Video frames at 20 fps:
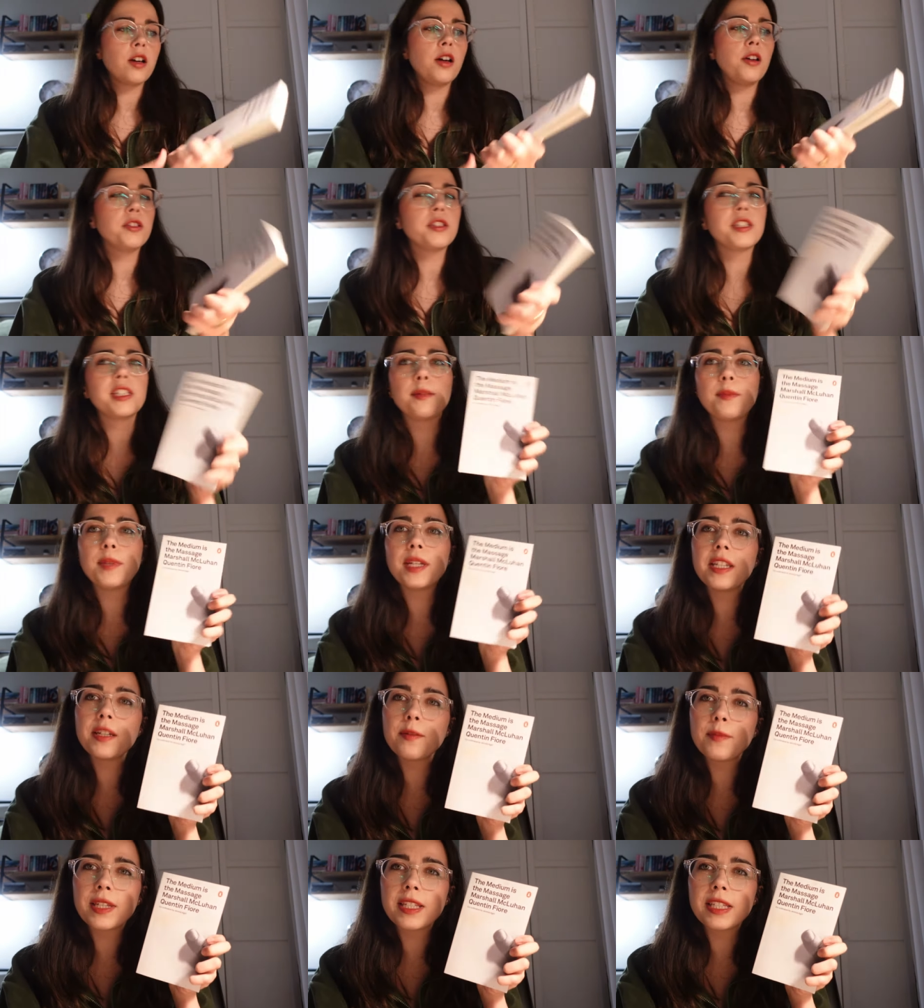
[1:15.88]
called The
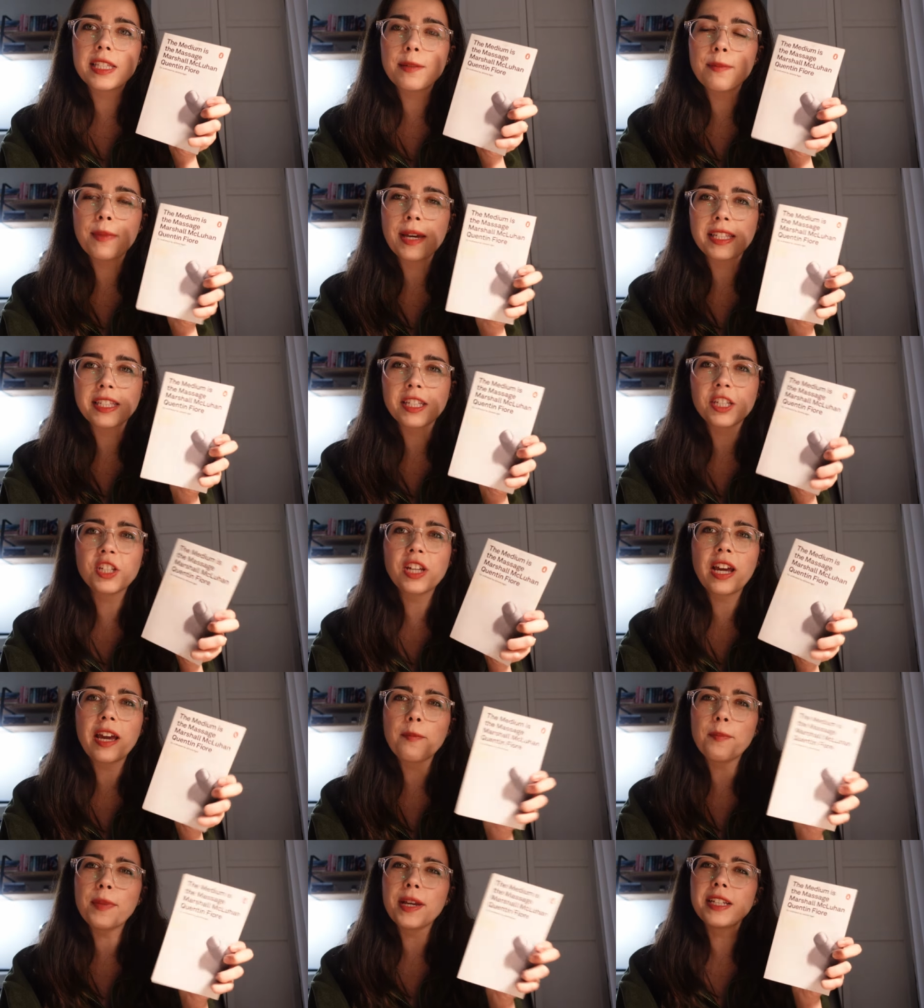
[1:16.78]
Medium is the Message.
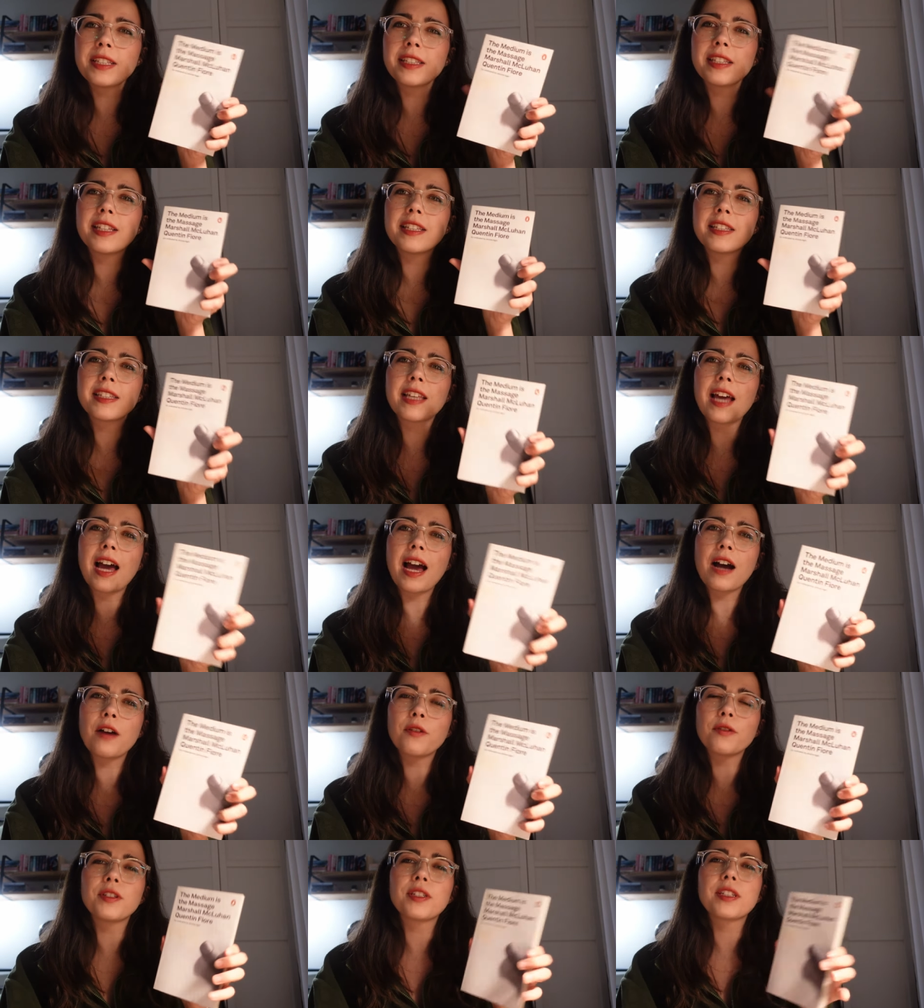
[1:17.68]
I picked this
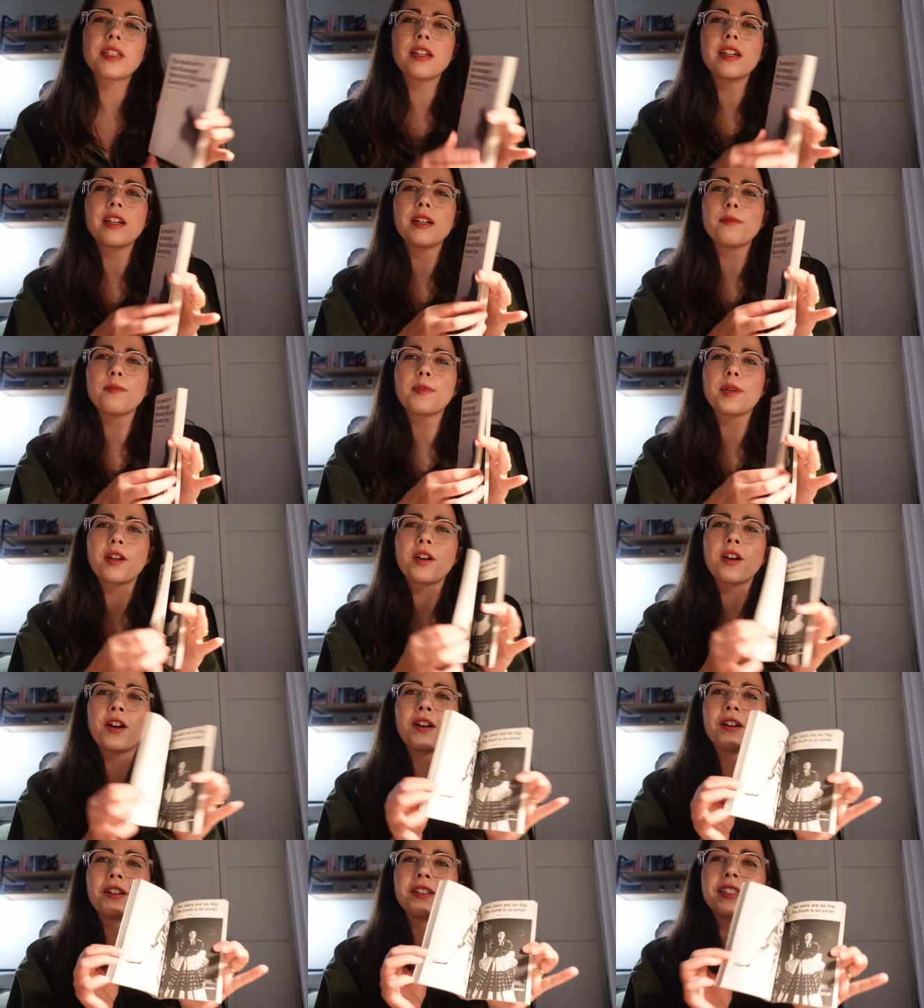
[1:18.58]
out
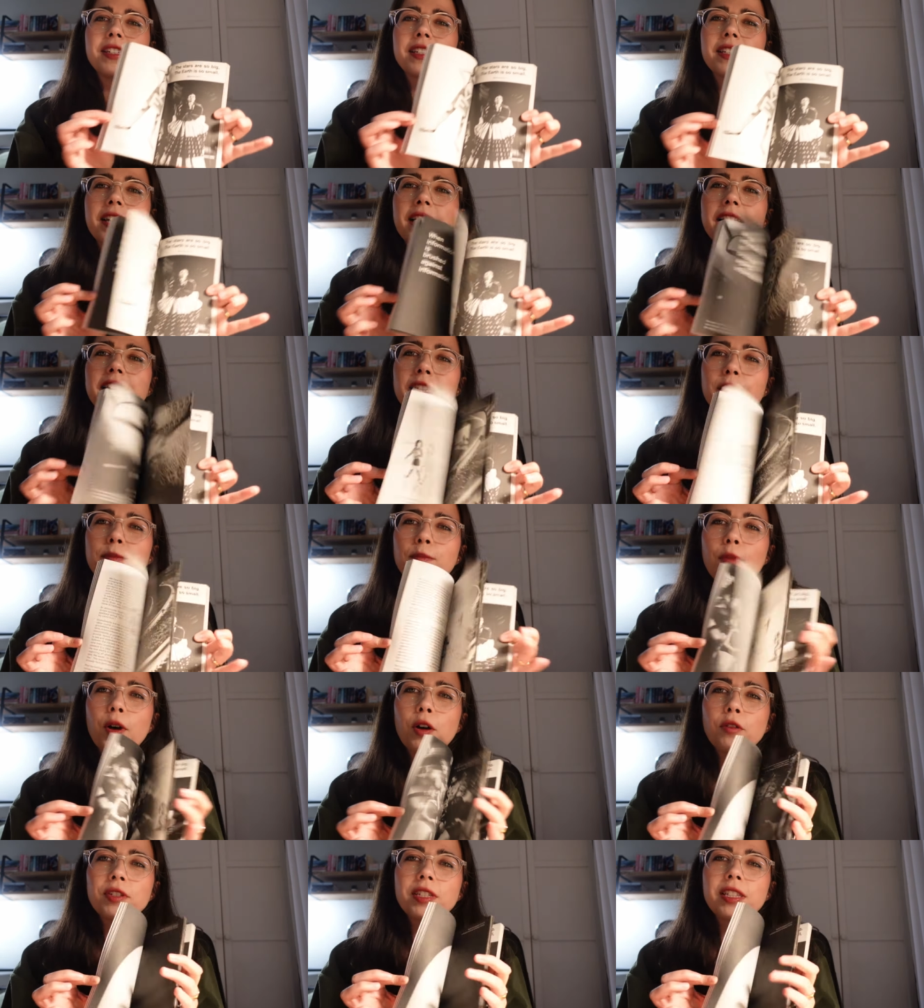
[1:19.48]
because it's
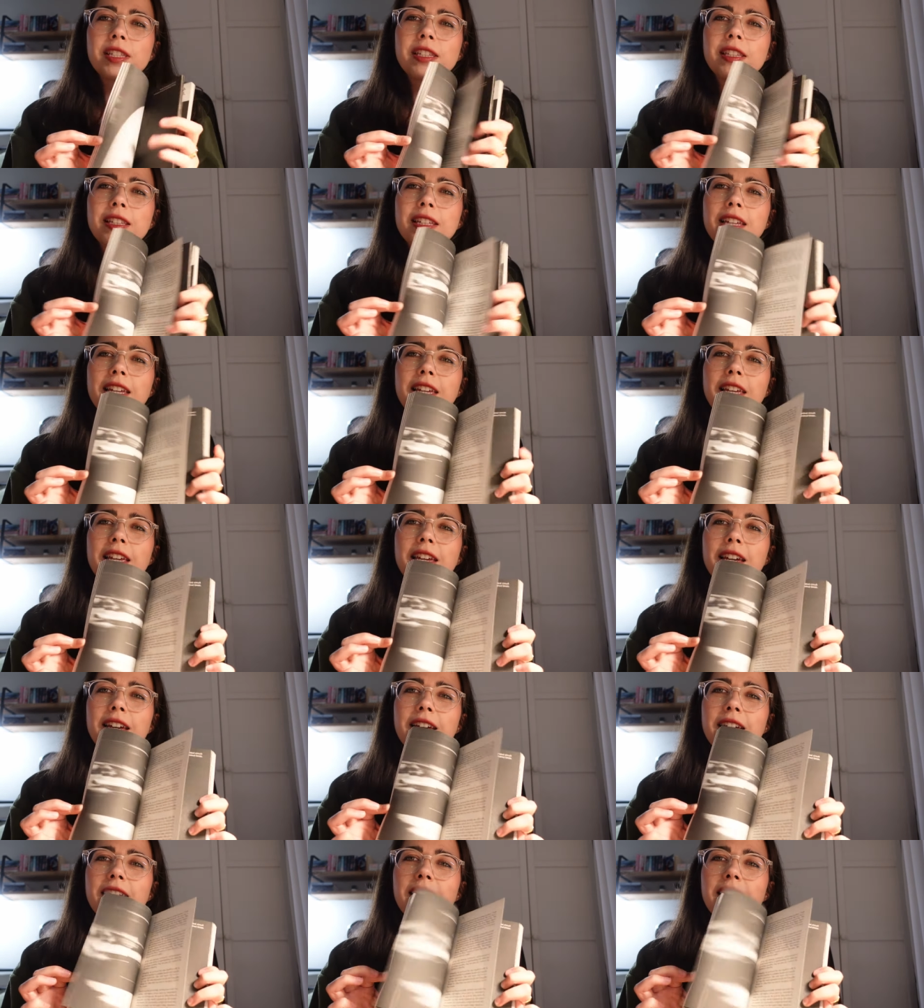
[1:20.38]
mostly